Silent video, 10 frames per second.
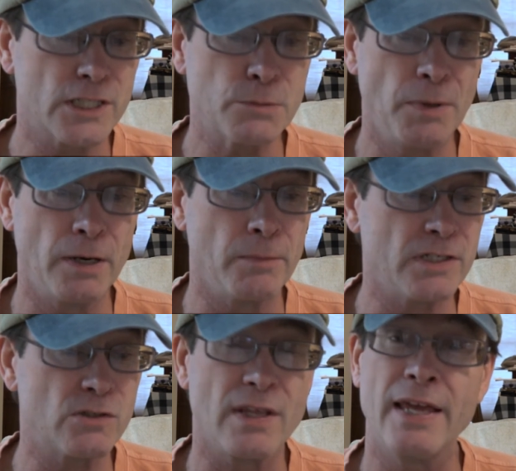
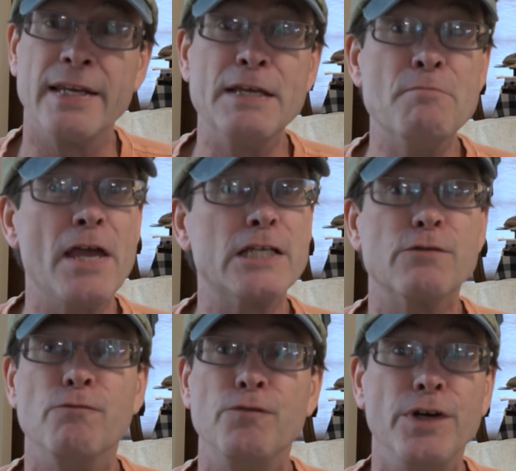experiments that he makes
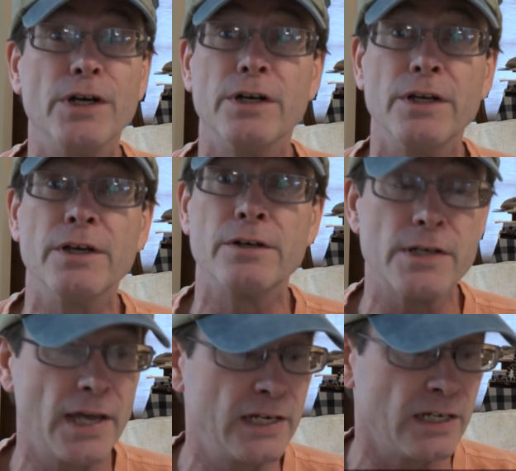very
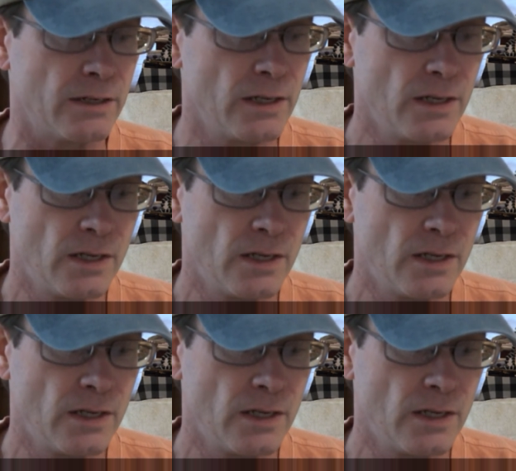entertaining.